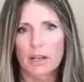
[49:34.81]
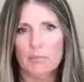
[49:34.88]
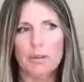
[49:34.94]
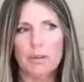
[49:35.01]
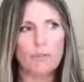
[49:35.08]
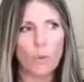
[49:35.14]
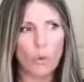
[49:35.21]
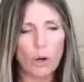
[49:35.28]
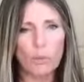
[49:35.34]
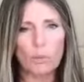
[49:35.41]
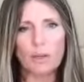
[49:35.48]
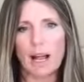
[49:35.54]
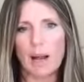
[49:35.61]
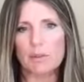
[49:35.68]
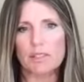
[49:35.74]
Before,
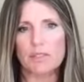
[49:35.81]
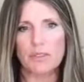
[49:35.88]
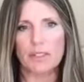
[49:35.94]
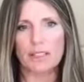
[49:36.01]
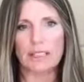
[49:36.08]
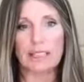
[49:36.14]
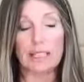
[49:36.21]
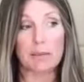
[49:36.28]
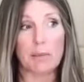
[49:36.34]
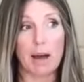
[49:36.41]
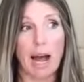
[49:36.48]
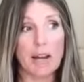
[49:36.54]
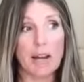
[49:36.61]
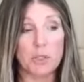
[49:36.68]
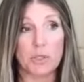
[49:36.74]
when I was feeling them,
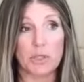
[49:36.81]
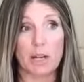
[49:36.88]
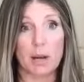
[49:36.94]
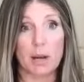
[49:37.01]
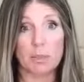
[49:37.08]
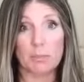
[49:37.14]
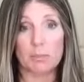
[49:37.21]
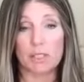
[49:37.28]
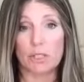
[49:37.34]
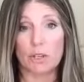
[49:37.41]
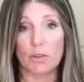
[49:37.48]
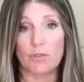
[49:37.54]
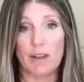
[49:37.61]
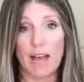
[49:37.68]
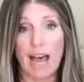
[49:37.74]
I just numbed them
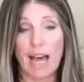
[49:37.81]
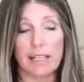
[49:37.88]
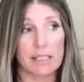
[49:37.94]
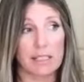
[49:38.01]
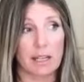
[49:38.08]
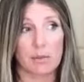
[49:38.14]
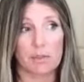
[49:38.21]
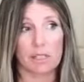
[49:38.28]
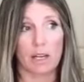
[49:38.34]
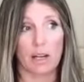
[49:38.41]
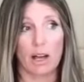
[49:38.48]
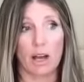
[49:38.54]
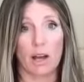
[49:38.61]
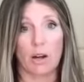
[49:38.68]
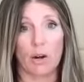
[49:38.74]
so fast. I was like,
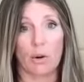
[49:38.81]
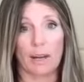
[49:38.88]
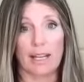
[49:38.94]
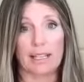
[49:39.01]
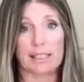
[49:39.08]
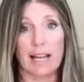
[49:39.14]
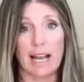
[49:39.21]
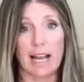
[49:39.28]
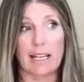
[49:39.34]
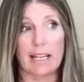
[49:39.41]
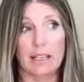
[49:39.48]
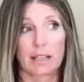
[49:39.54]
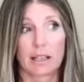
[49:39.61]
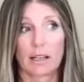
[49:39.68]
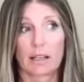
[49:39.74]

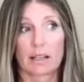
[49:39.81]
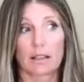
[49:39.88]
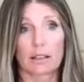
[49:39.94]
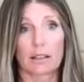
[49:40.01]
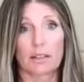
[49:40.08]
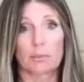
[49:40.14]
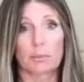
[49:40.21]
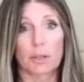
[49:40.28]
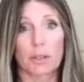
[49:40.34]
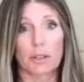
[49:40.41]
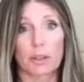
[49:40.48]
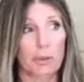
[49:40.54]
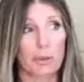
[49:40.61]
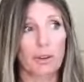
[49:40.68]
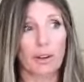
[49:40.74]
anxiety, gulp,
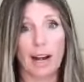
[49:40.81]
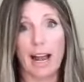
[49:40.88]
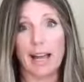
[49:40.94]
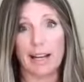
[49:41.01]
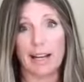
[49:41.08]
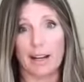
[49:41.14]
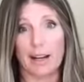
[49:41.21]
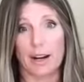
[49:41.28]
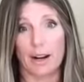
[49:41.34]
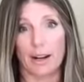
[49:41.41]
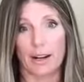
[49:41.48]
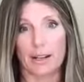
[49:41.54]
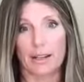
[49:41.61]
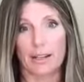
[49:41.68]
gulp, you're out of here.